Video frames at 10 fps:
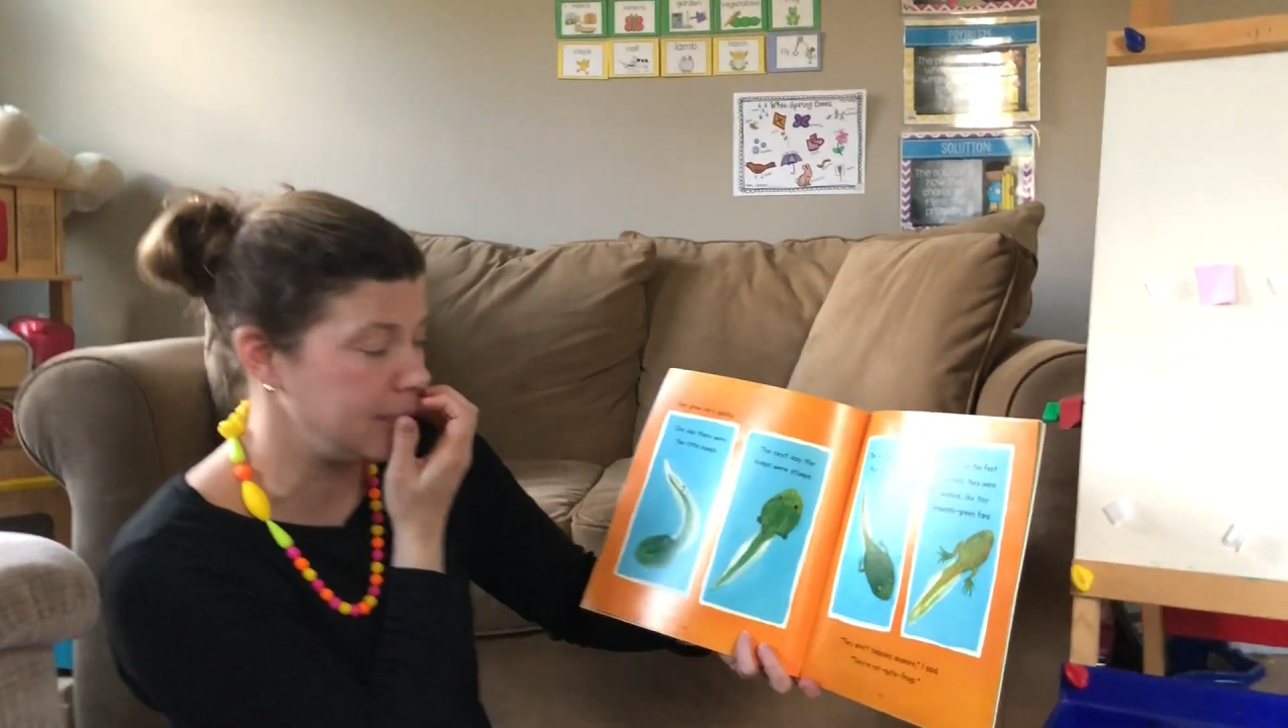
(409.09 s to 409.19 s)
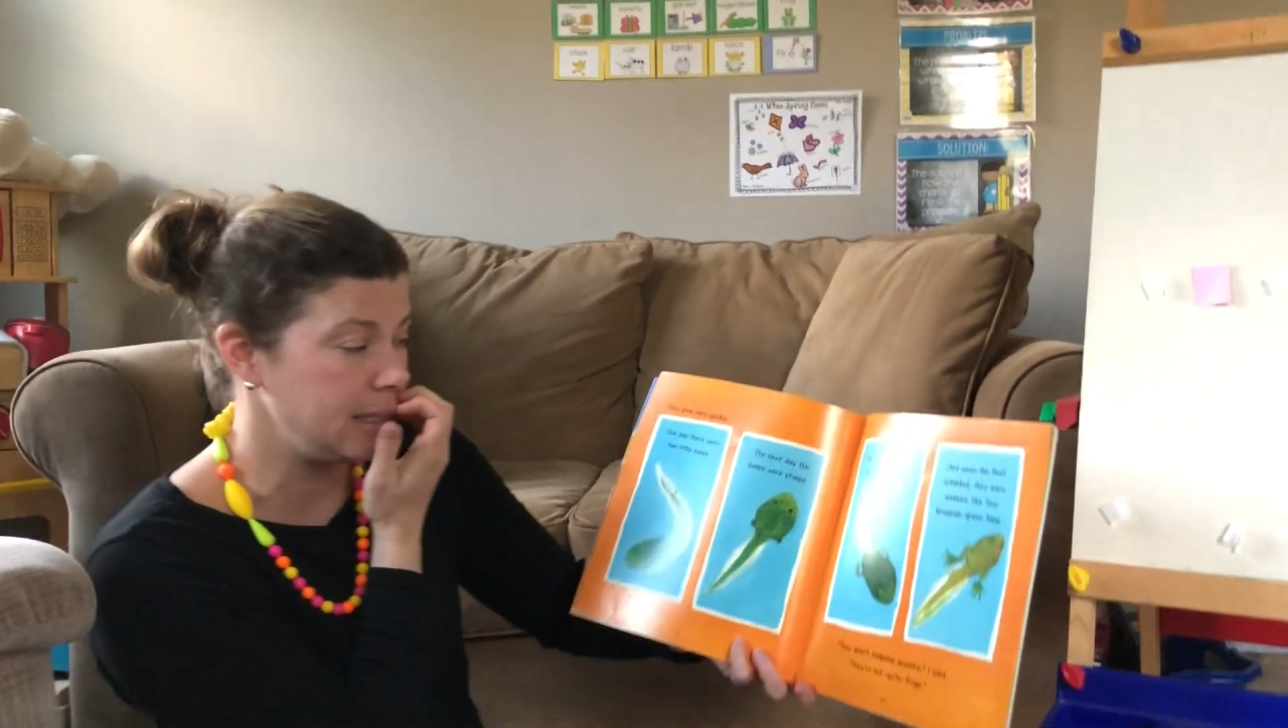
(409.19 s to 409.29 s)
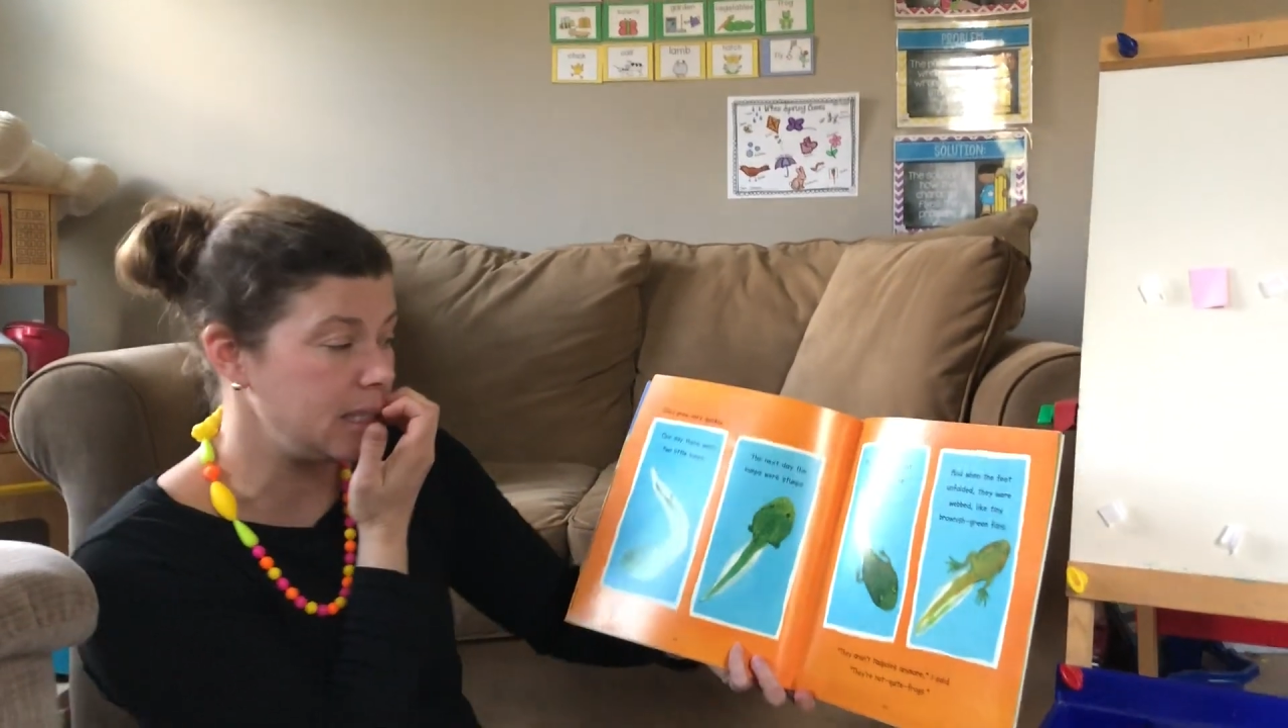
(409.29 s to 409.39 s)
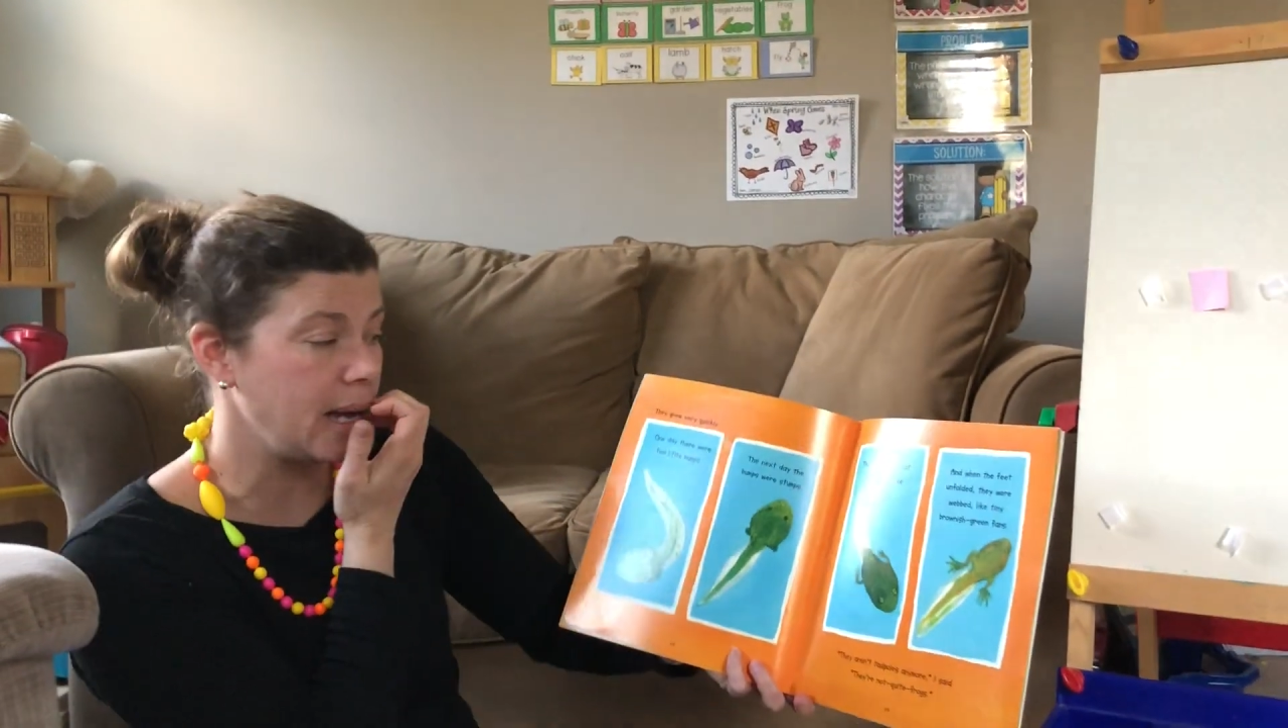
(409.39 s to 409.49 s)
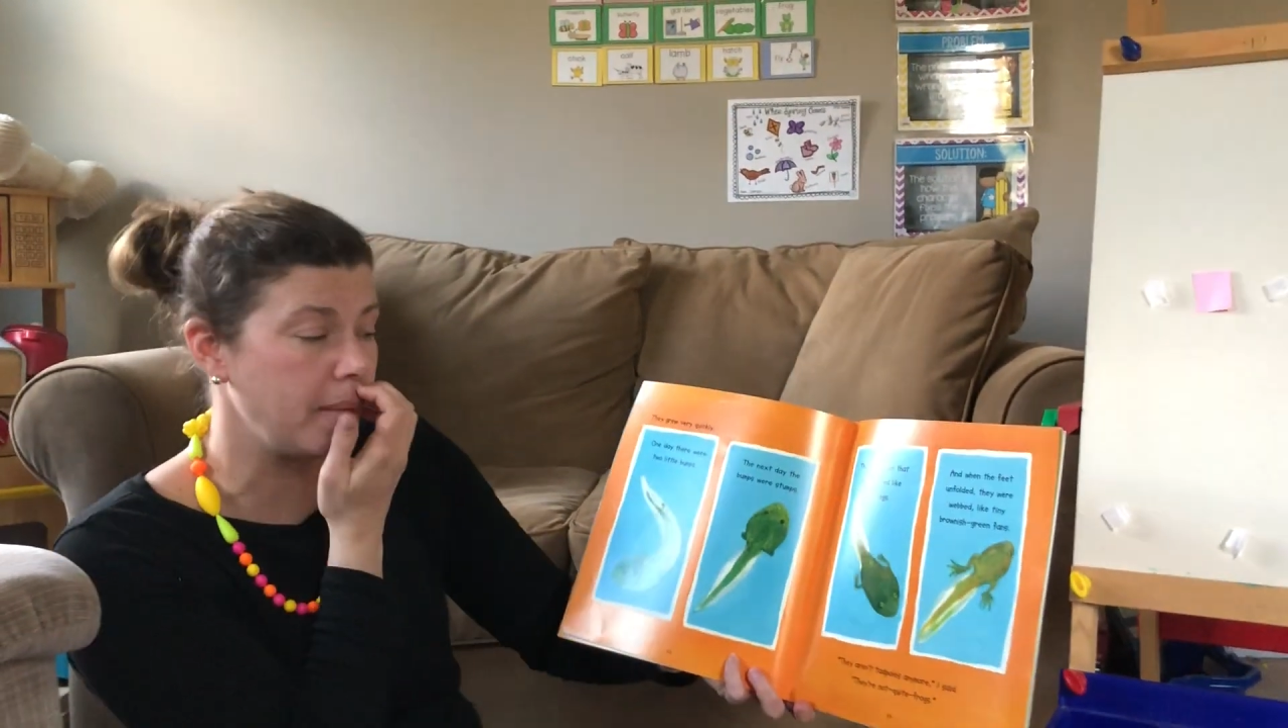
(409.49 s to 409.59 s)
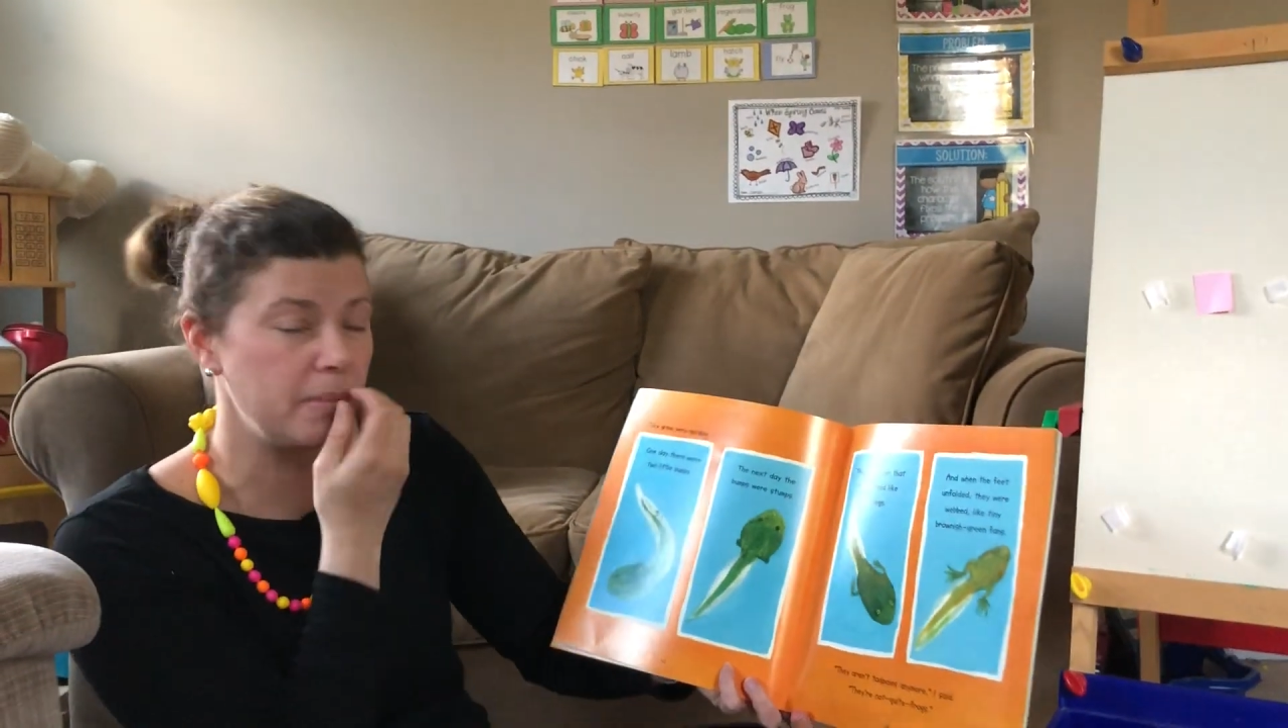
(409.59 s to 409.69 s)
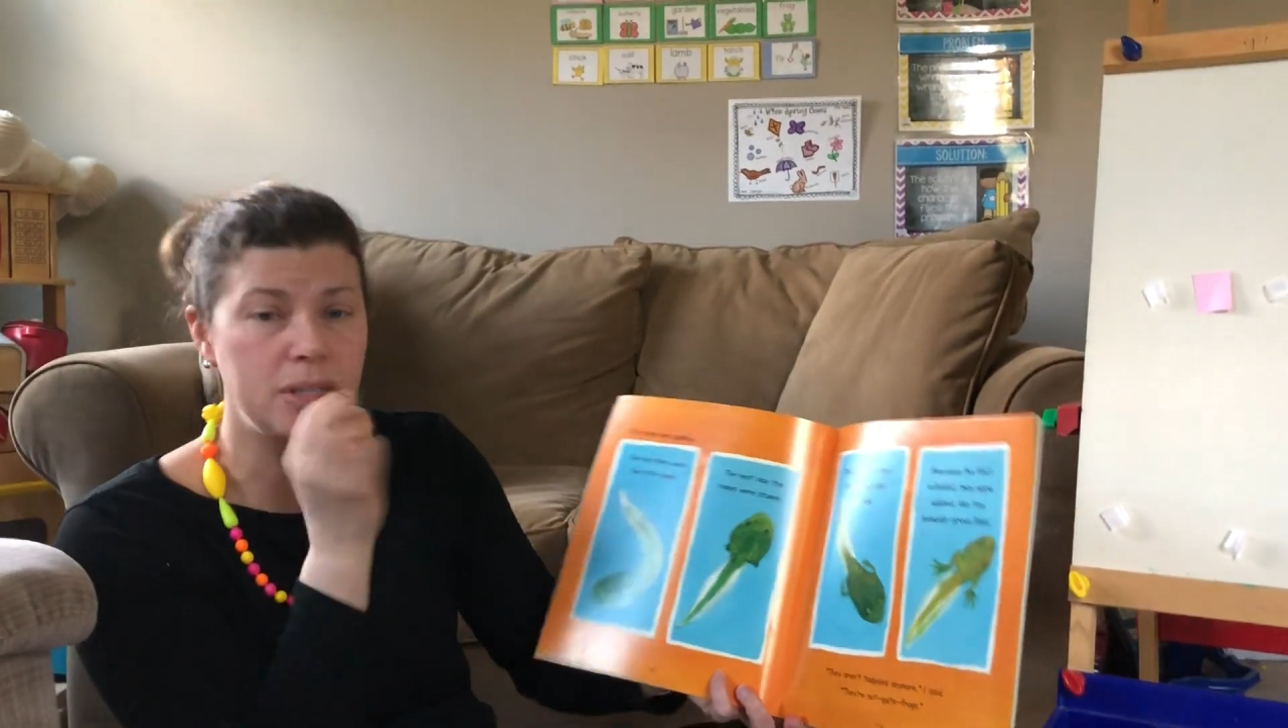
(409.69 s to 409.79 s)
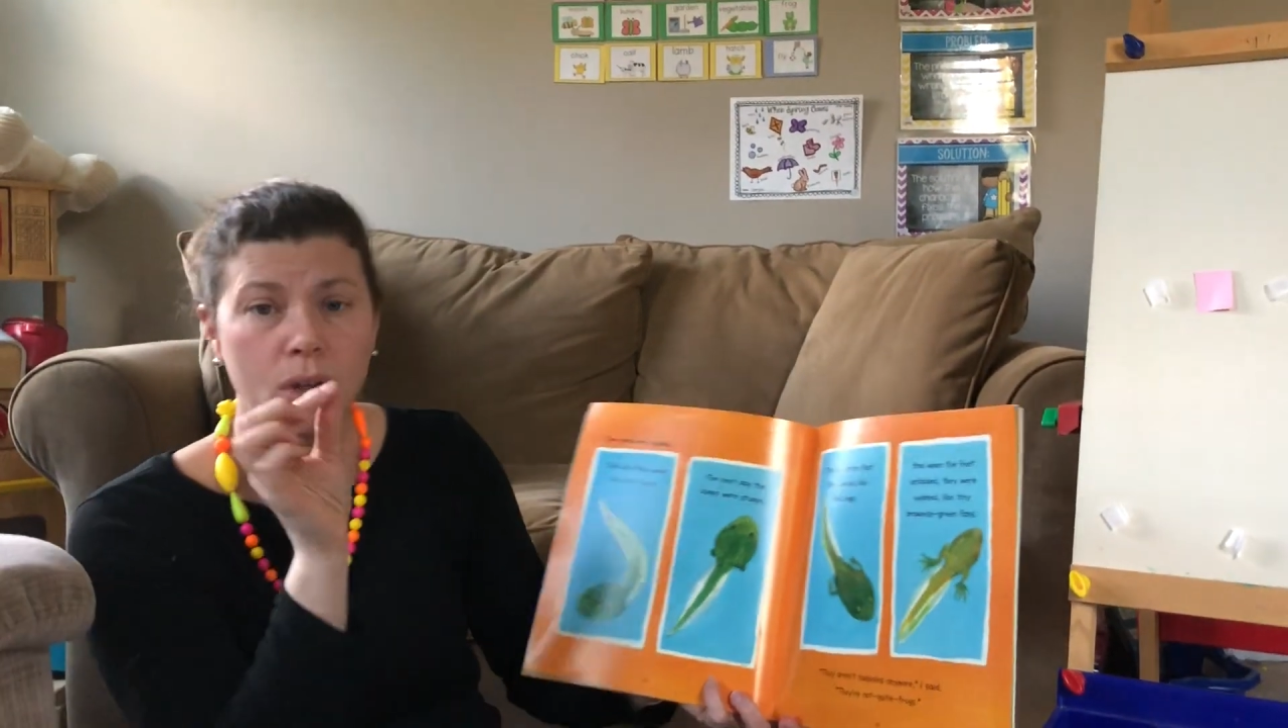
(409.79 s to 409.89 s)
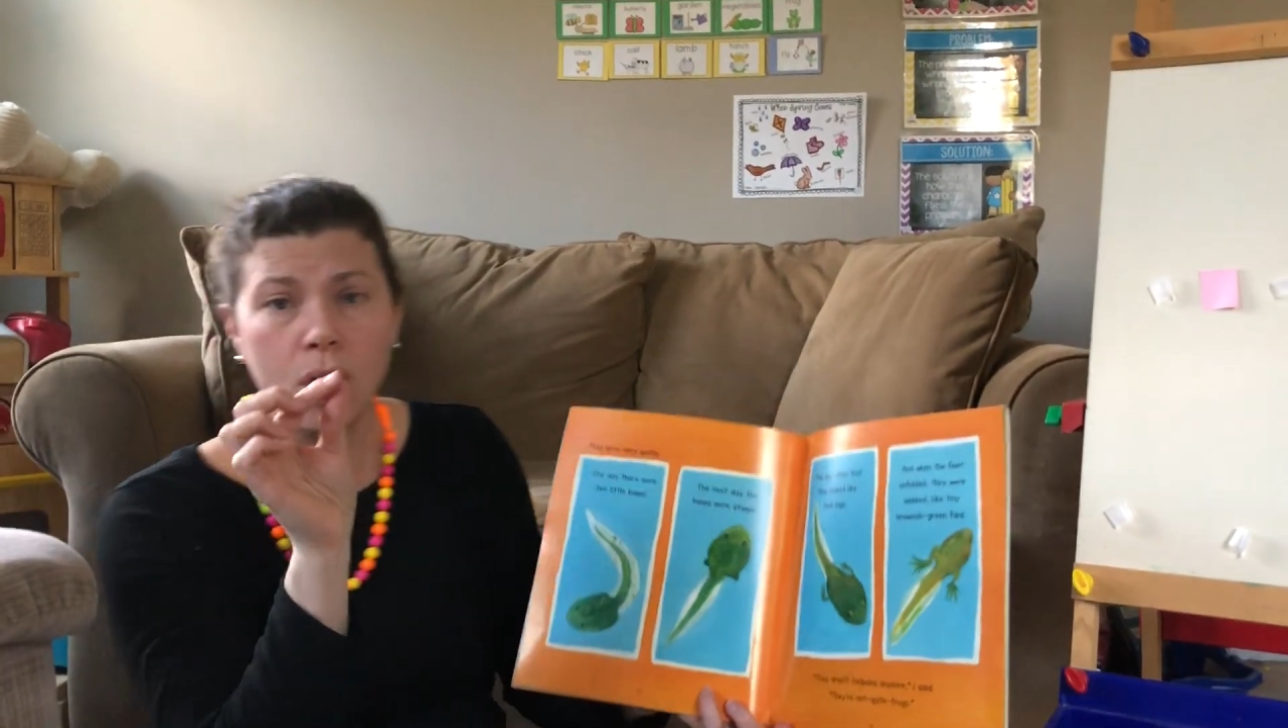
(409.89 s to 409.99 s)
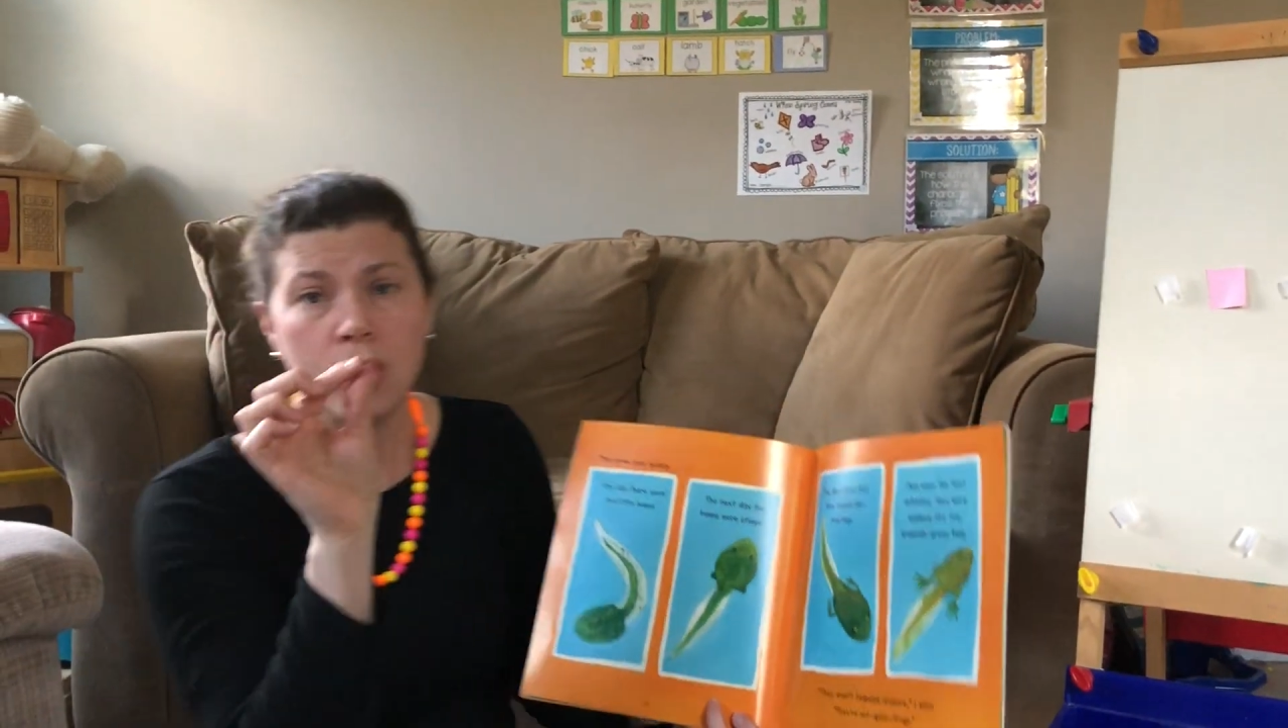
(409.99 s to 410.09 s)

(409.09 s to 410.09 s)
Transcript: stumps.